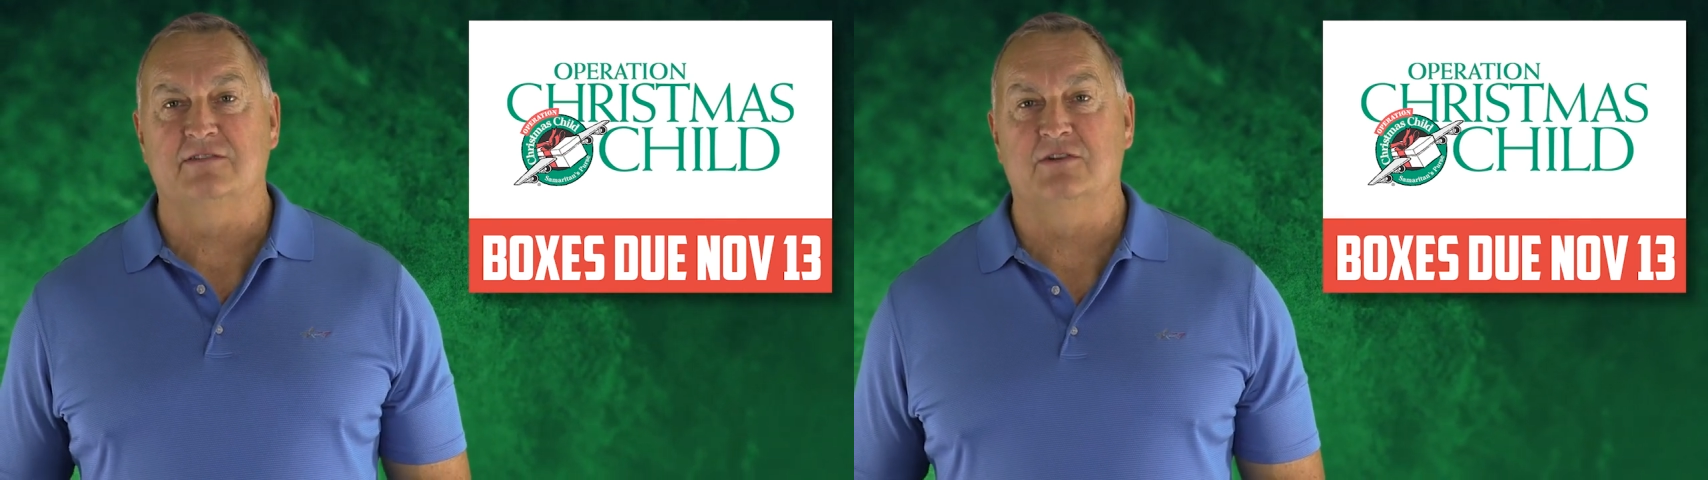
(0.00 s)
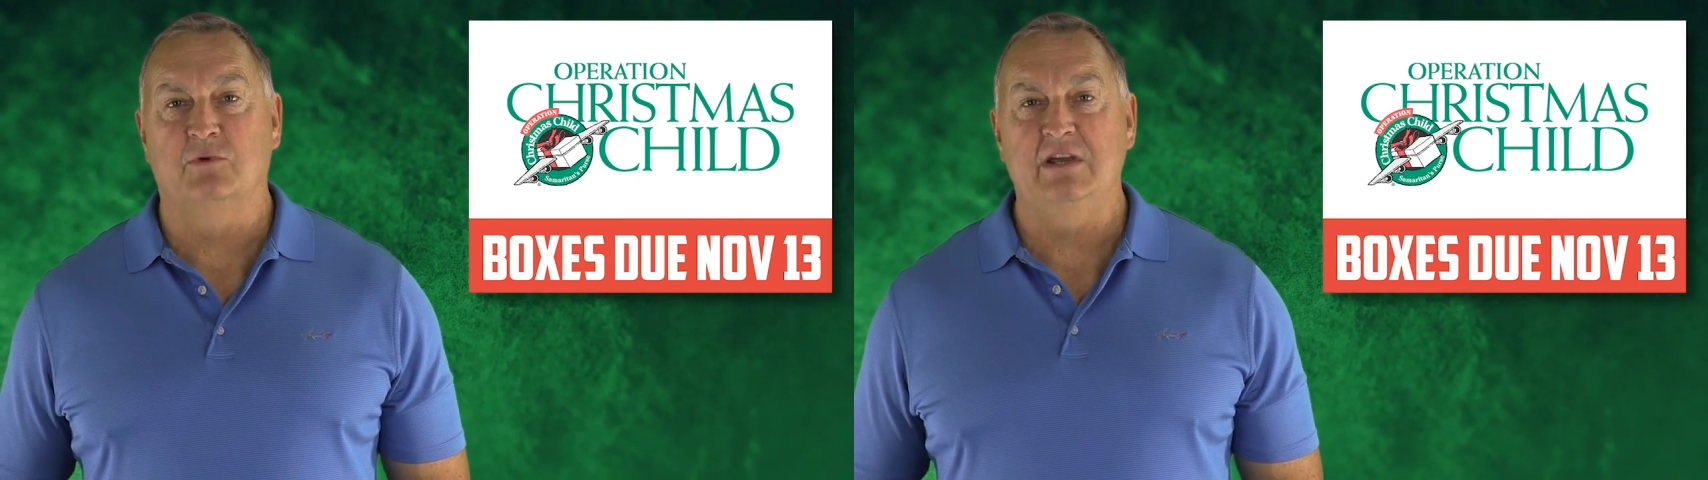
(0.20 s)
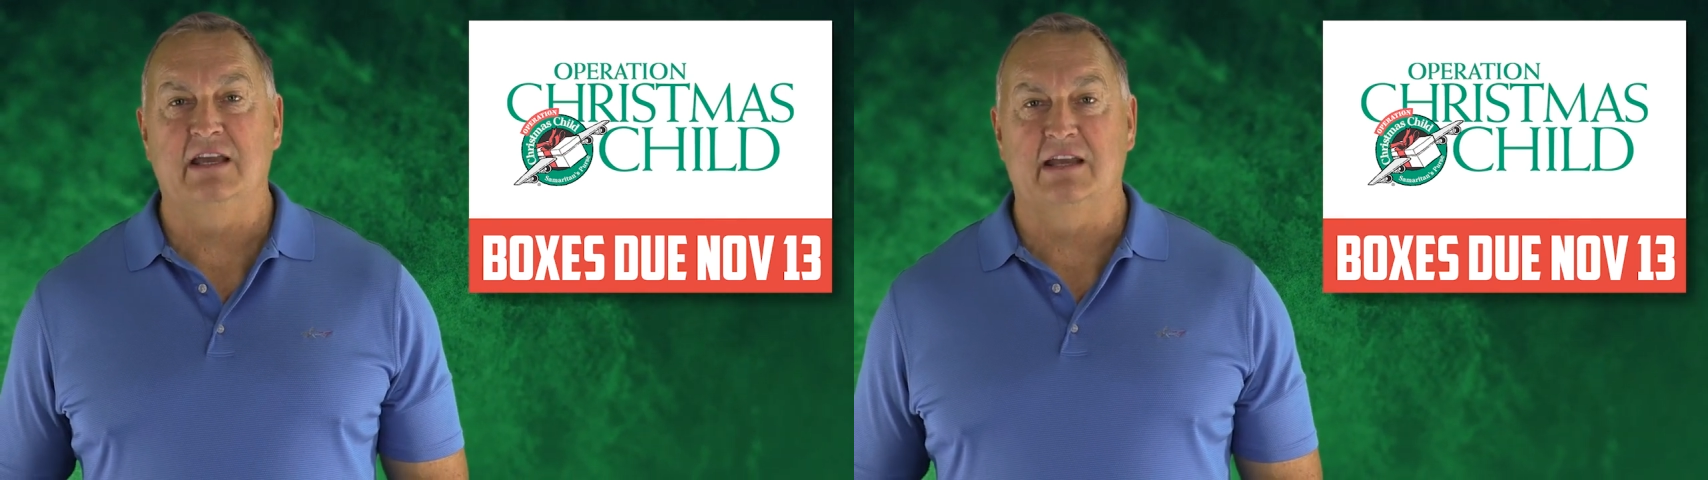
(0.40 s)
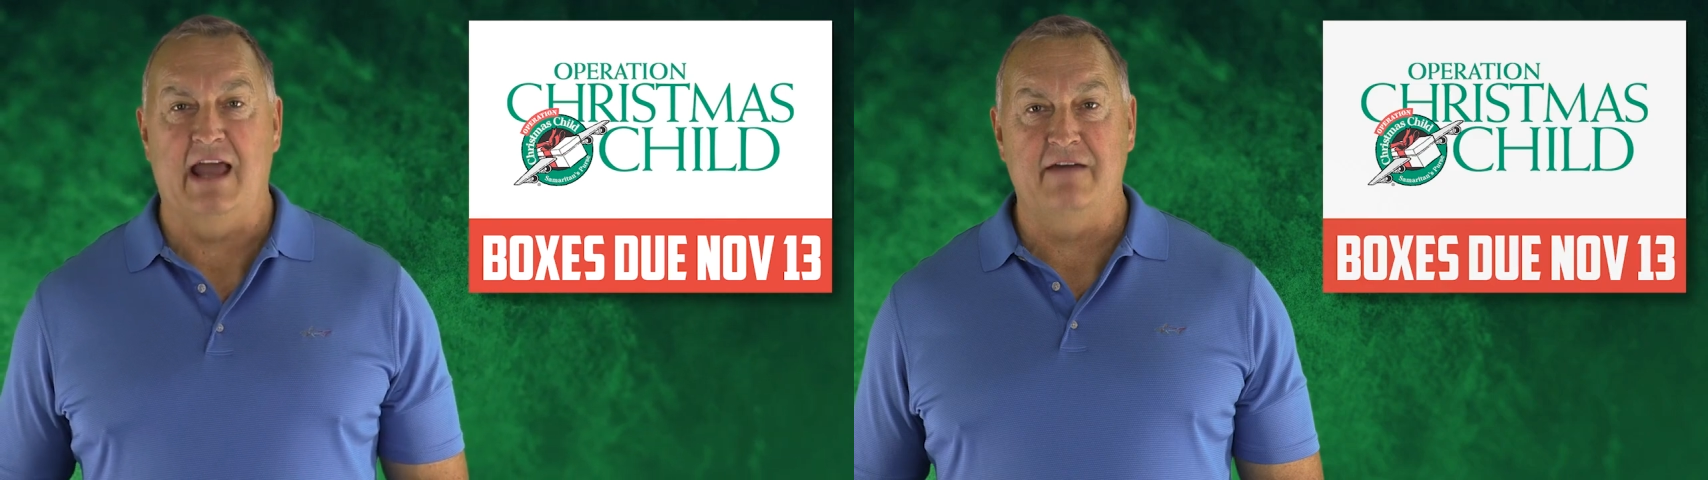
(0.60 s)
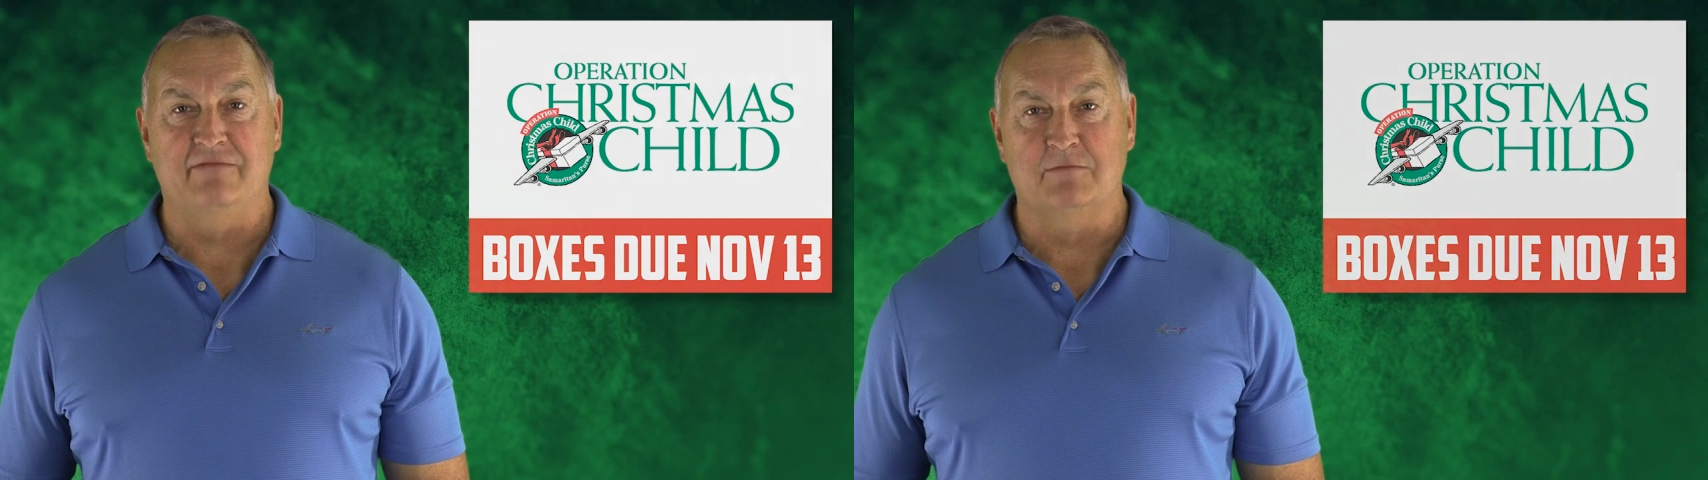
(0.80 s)
so we can
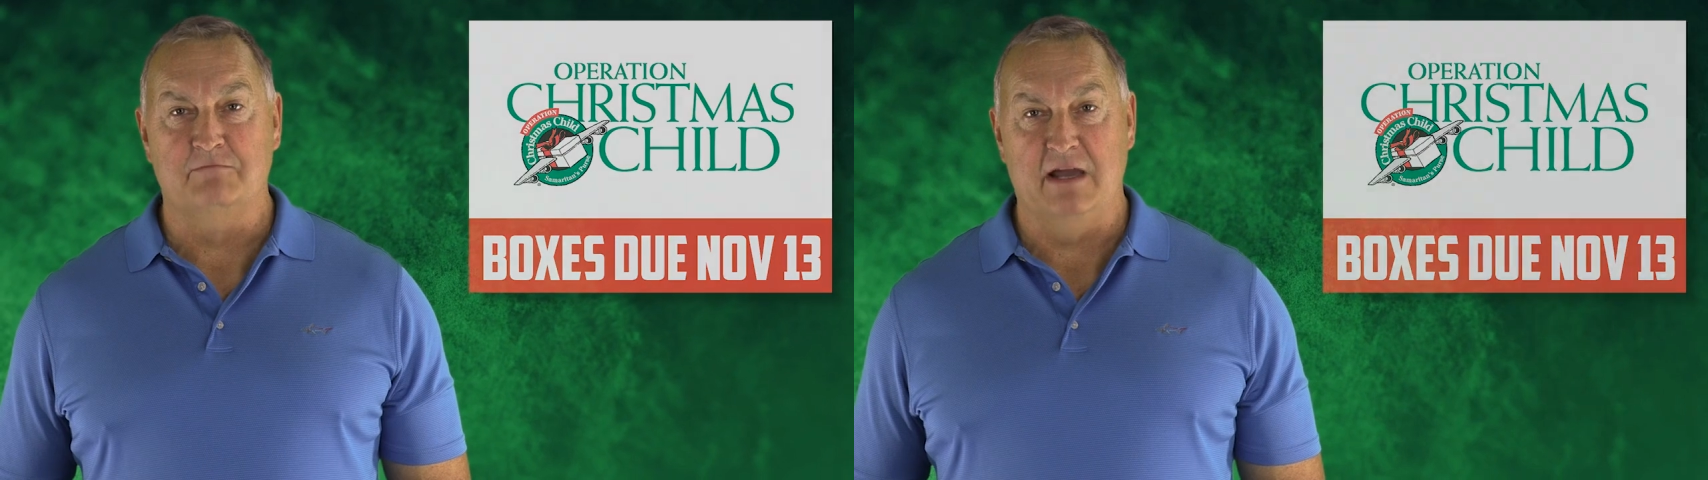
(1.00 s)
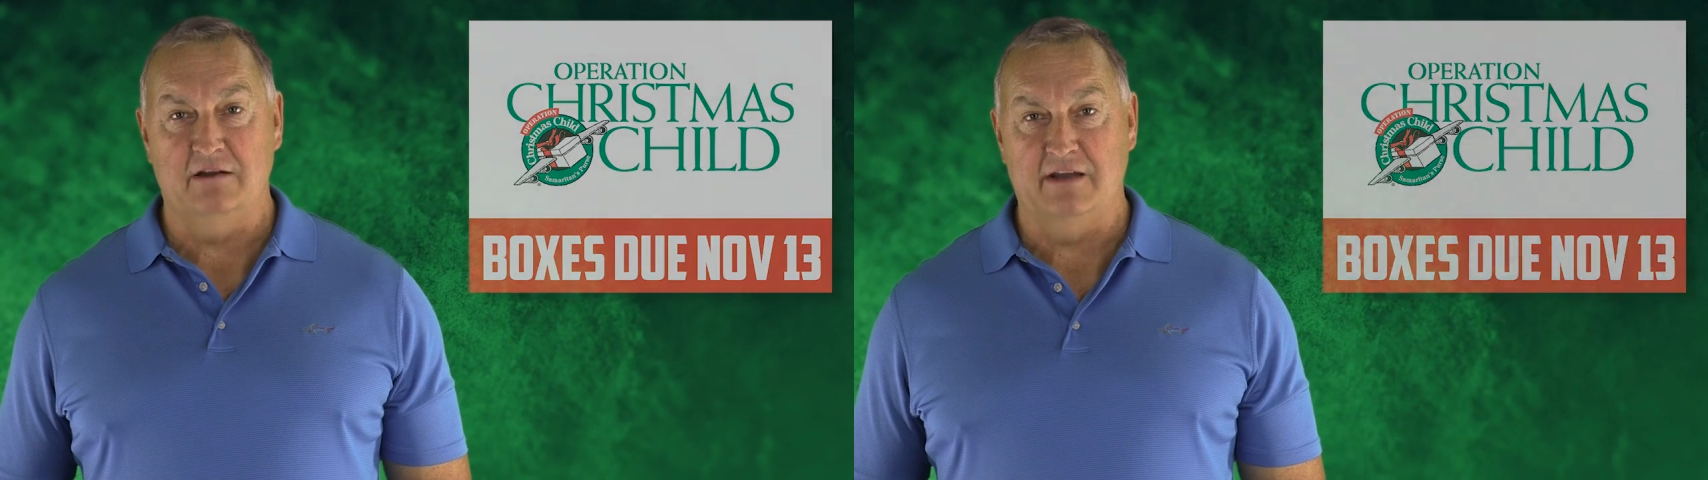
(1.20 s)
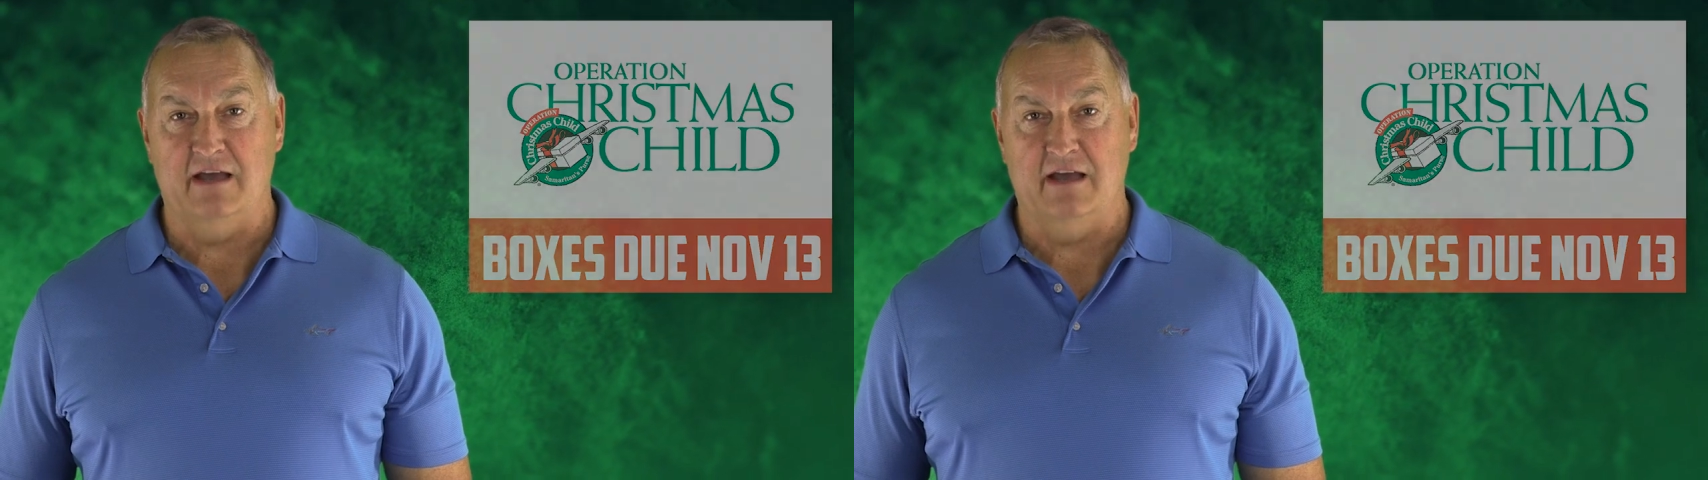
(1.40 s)
have them mailed